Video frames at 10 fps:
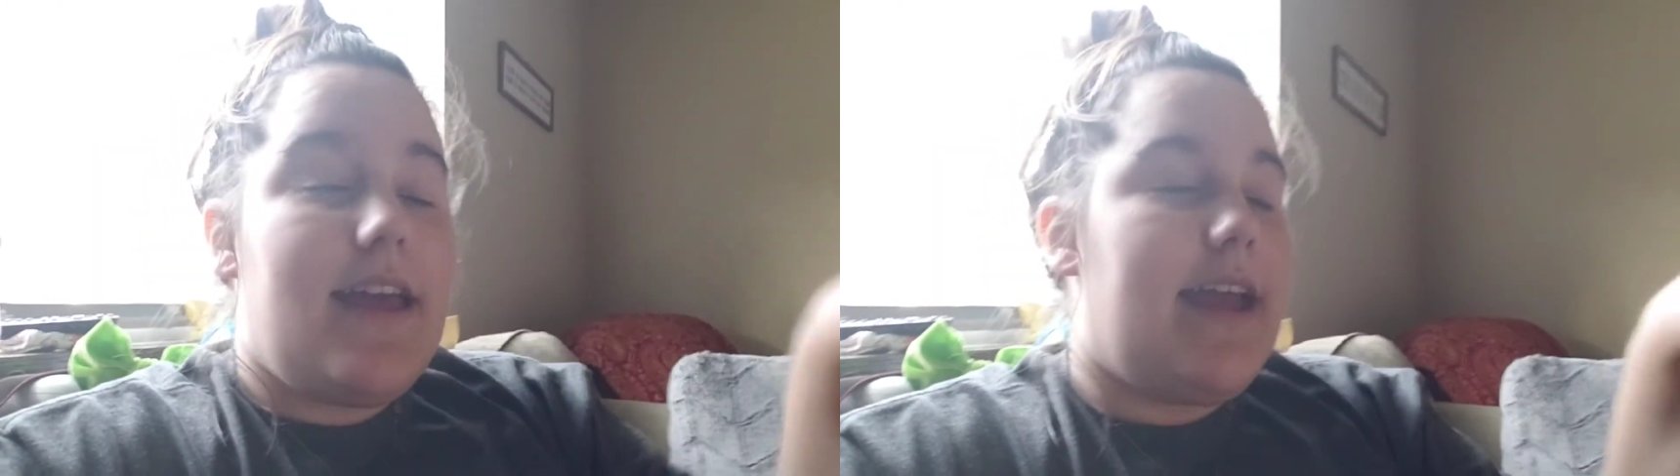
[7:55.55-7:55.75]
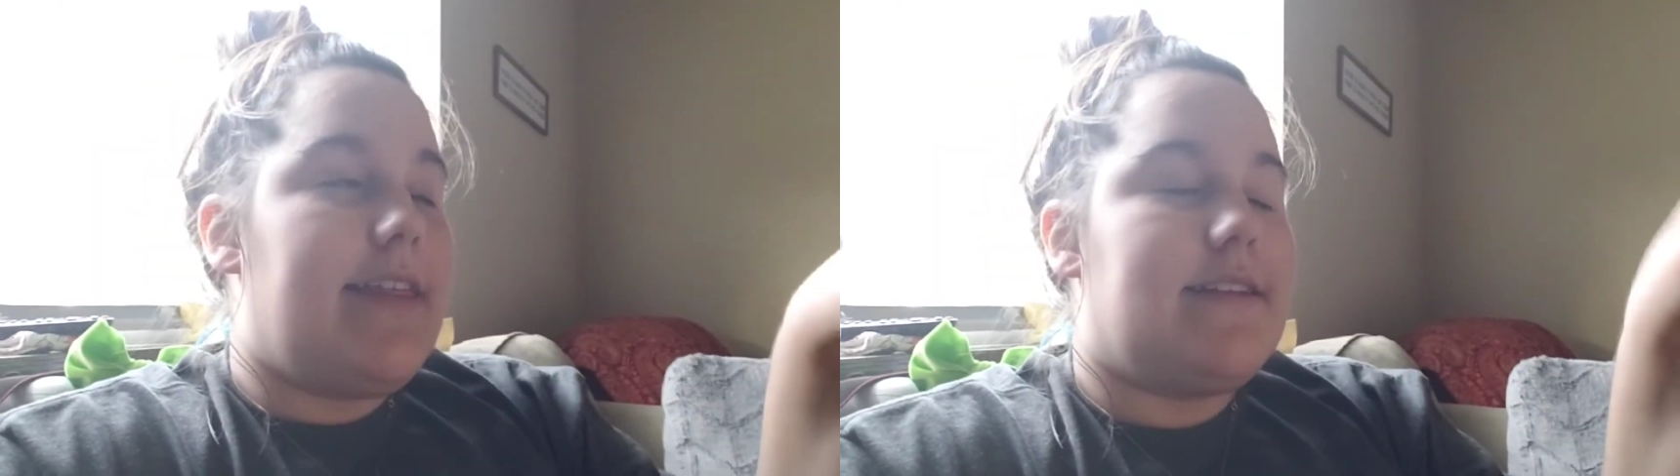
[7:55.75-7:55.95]

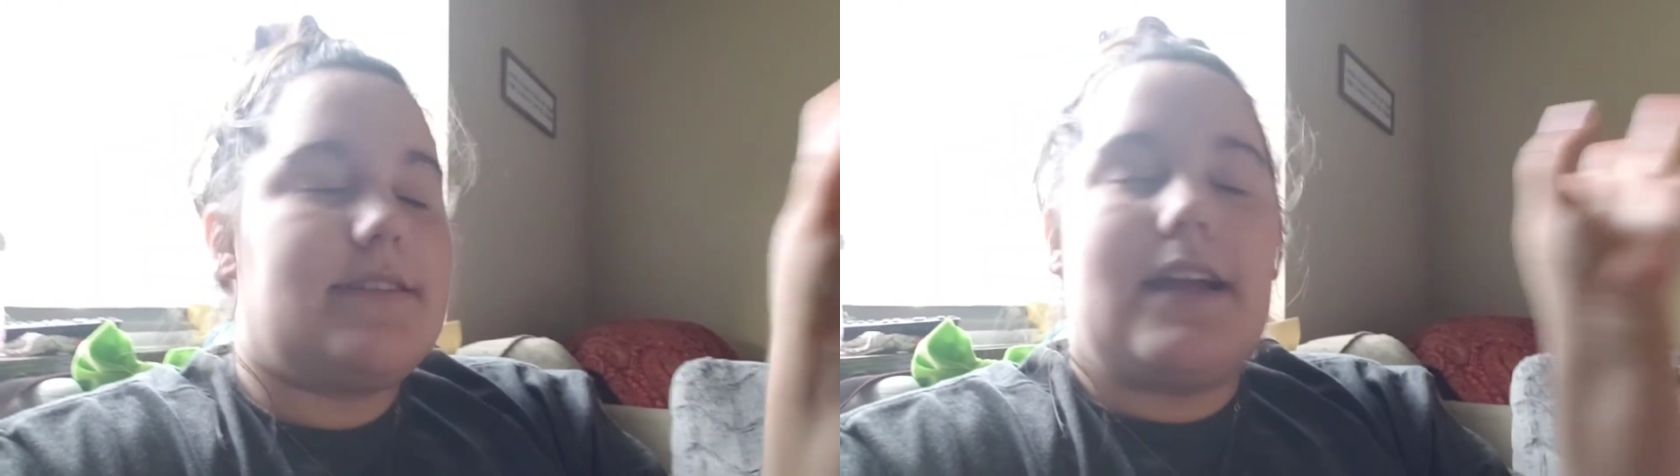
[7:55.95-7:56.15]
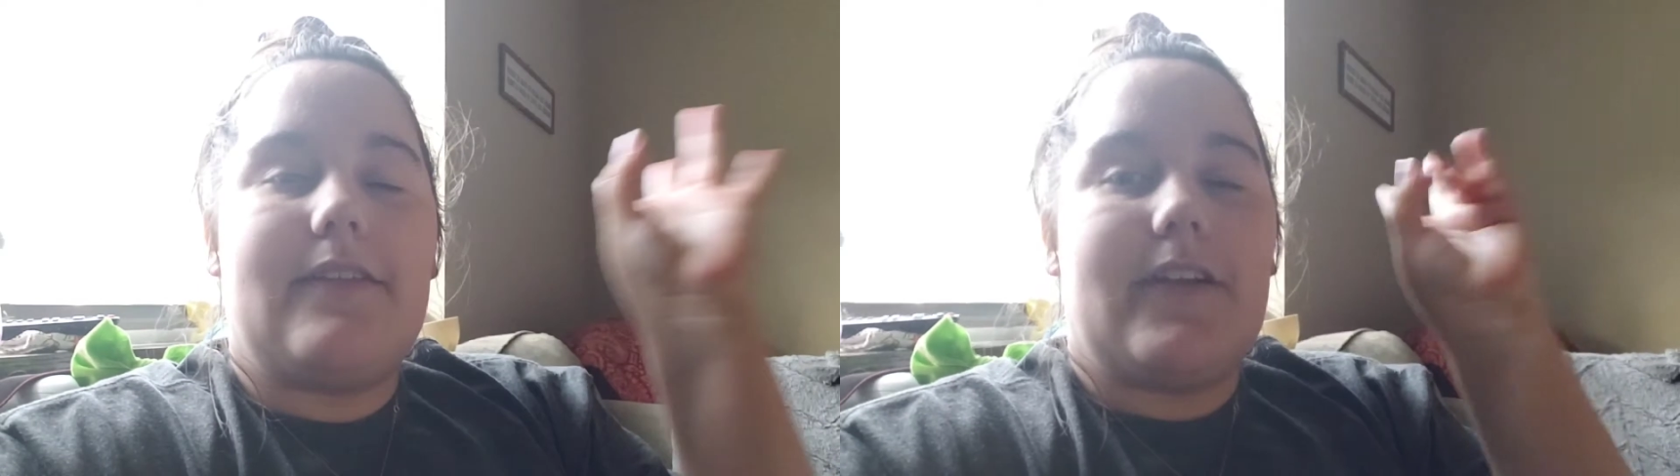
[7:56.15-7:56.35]
and
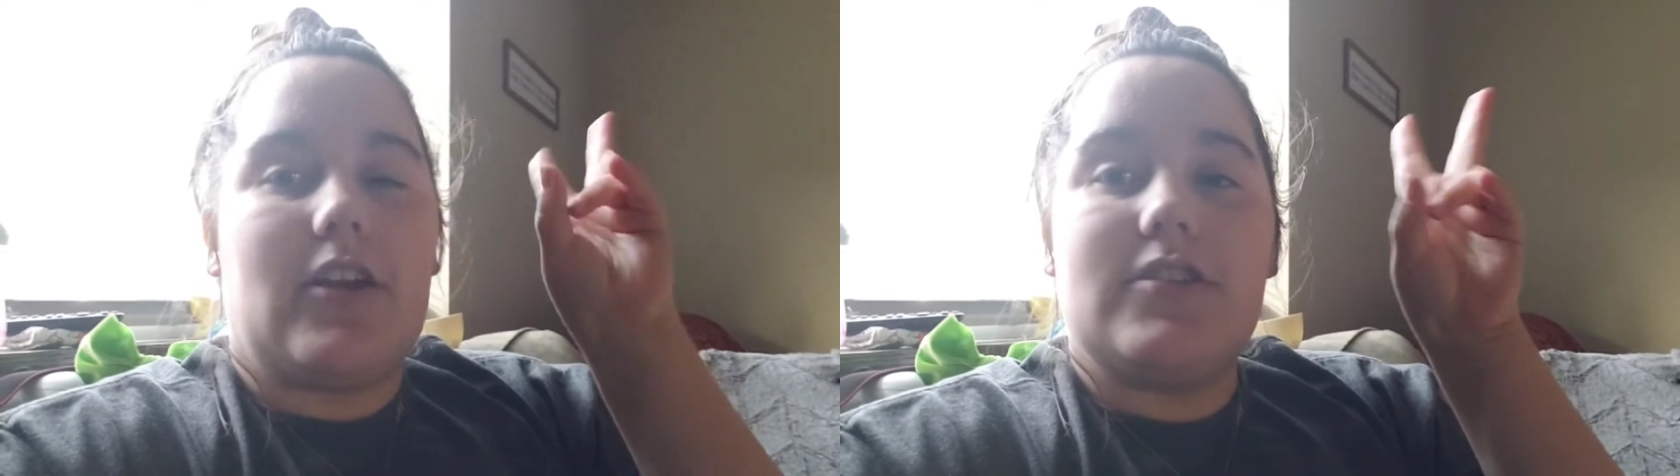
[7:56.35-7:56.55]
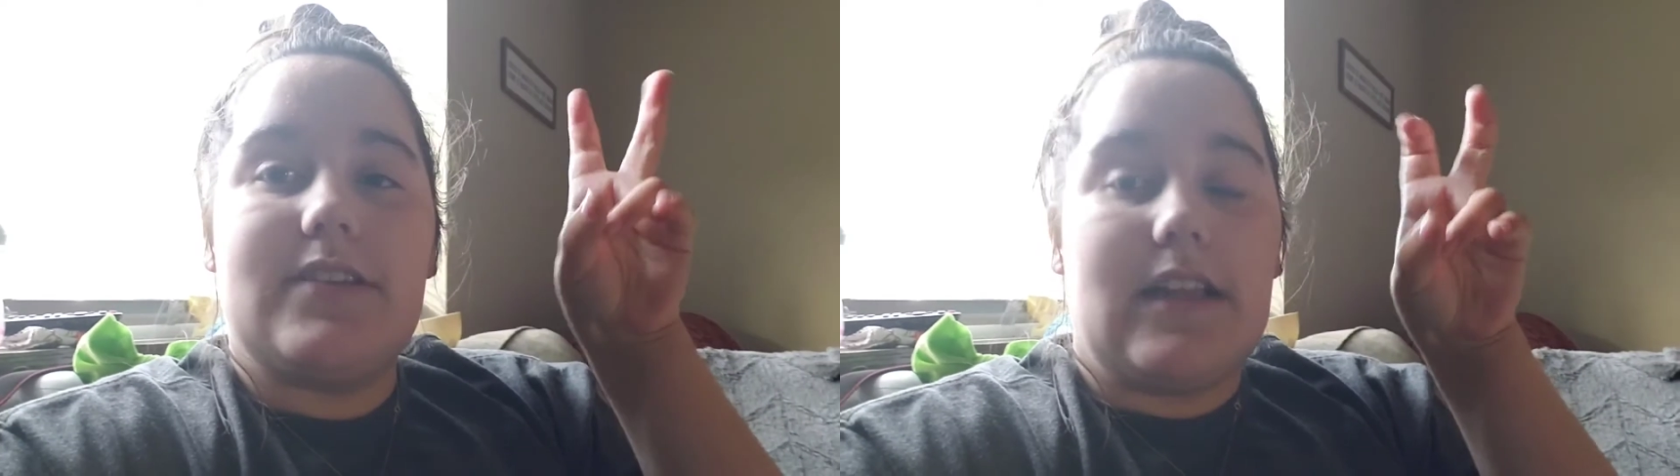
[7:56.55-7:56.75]
that's kind of like
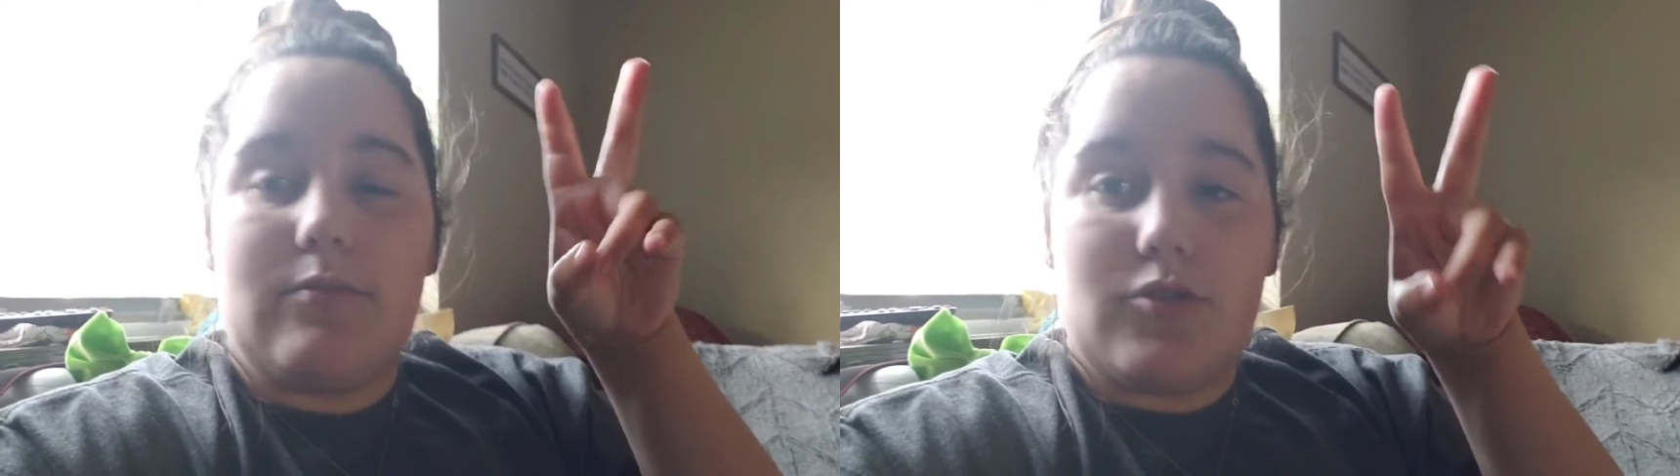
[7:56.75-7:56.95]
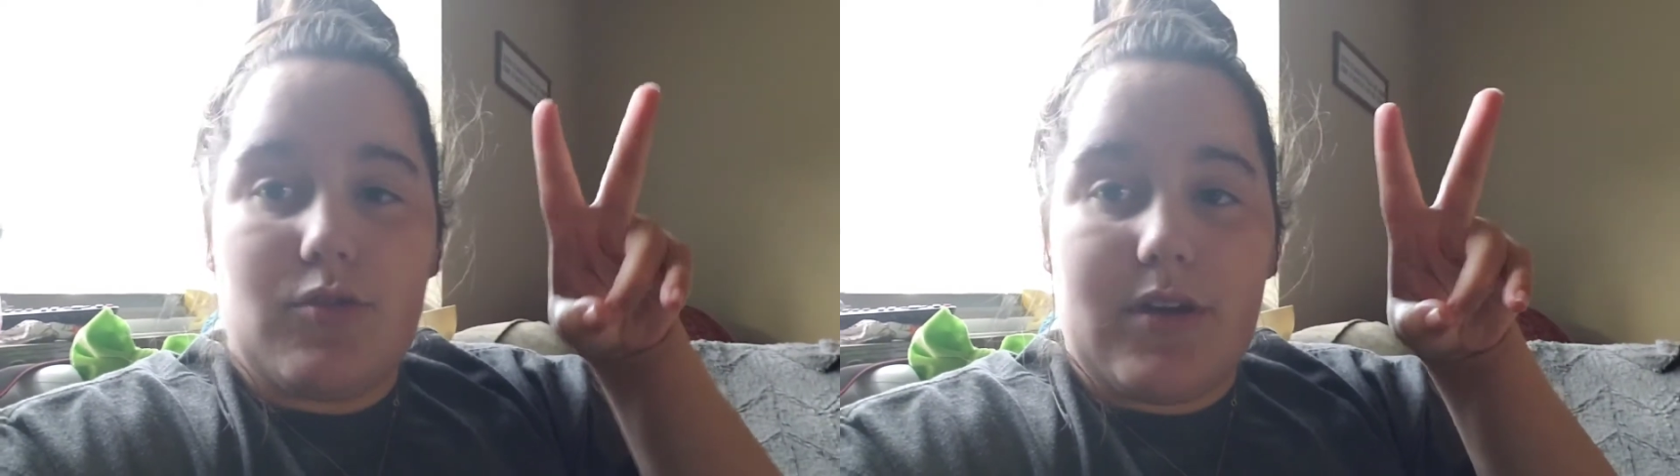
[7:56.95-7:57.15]
our
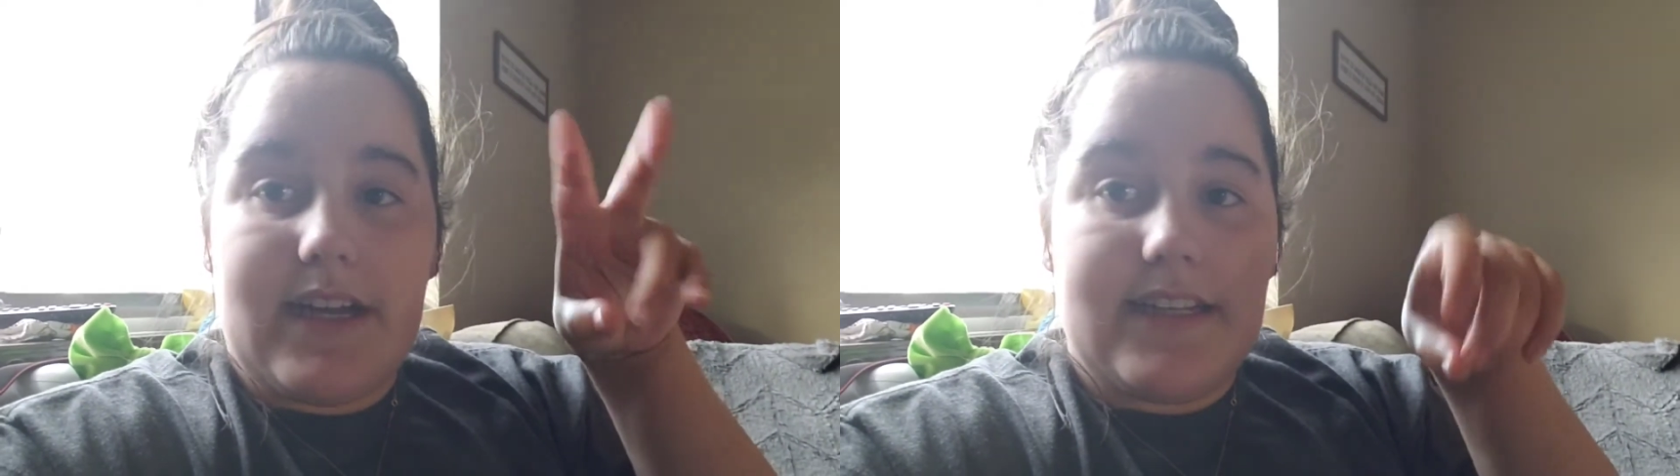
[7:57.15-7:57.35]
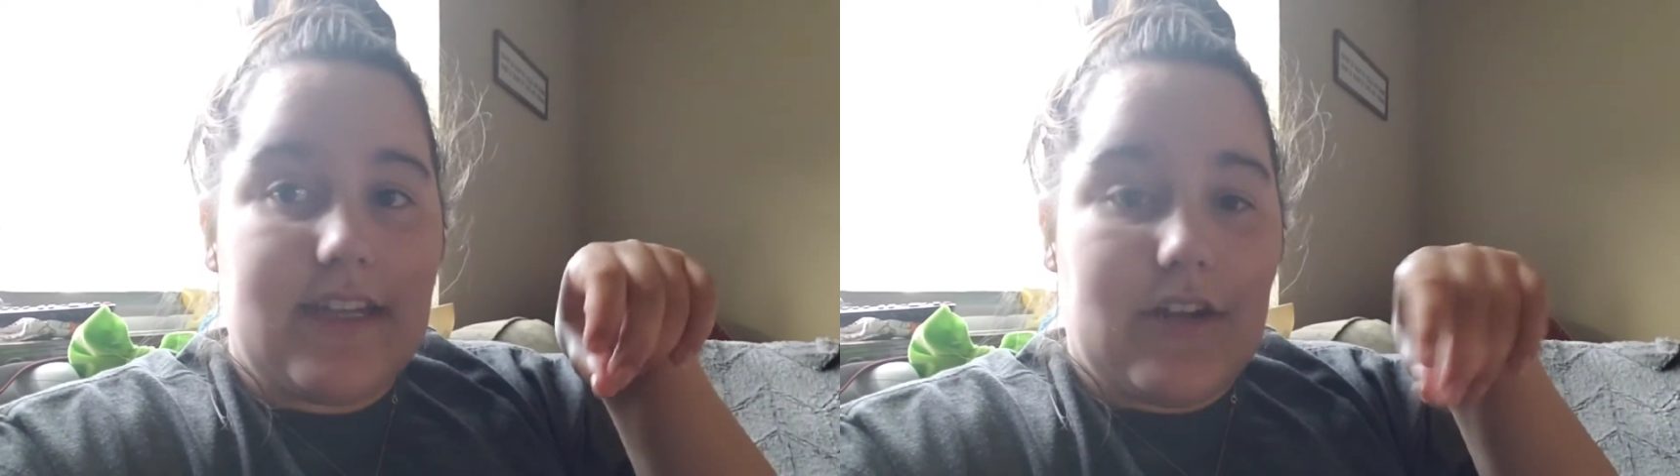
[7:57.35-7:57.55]

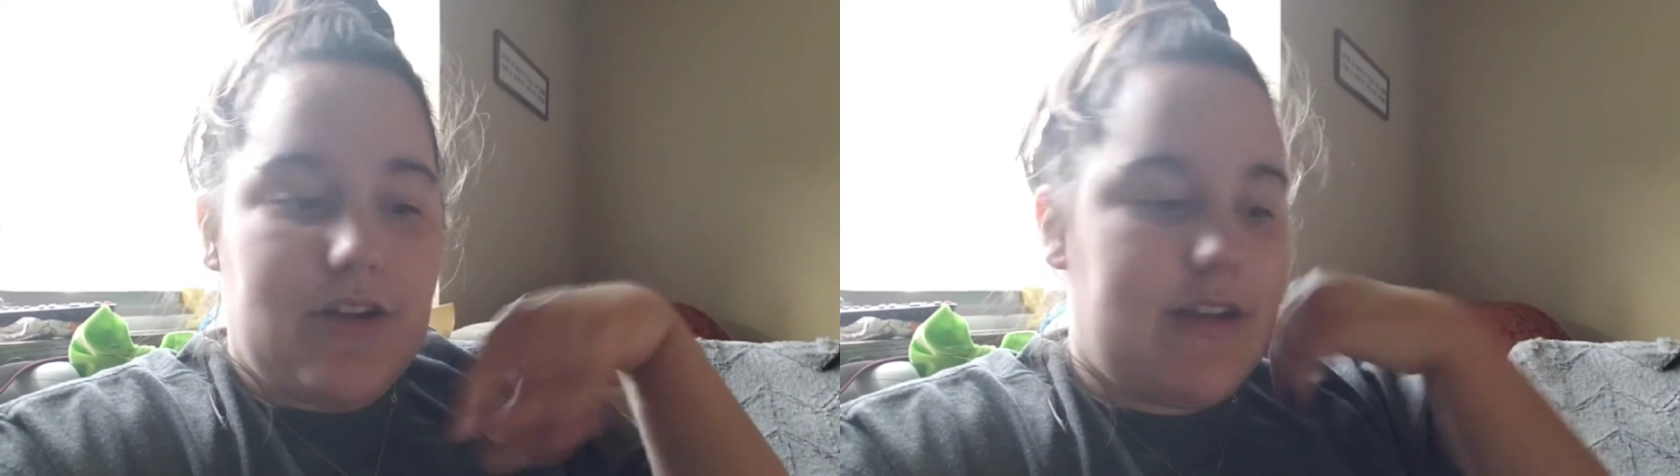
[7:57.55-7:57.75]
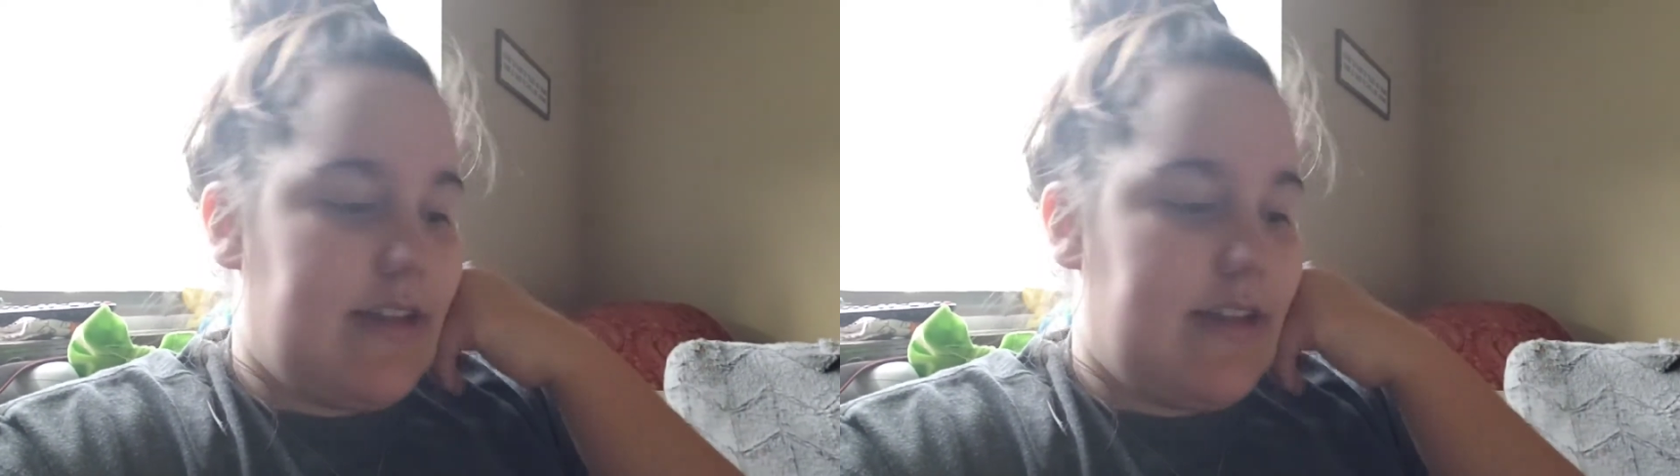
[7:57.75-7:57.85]
celebratory dinner,